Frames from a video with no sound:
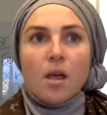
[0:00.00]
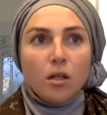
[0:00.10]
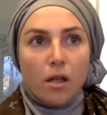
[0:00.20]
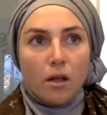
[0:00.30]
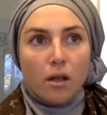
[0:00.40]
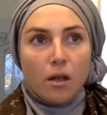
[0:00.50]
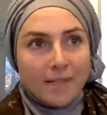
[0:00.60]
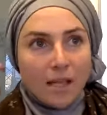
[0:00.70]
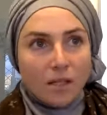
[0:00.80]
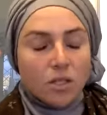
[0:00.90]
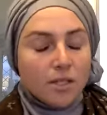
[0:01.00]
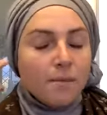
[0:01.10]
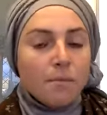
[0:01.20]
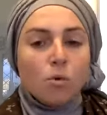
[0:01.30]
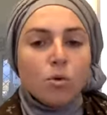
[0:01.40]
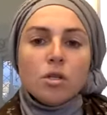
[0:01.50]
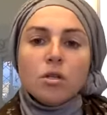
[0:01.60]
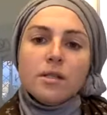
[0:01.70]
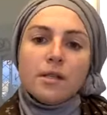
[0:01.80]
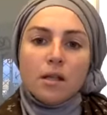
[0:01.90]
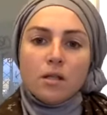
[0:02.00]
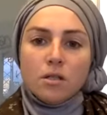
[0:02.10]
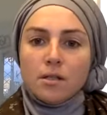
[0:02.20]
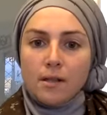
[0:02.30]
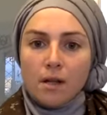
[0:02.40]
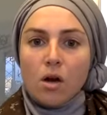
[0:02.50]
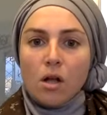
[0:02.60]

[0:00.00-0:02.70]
a lot of intelligence, emotional intelligence, they mm-hmm.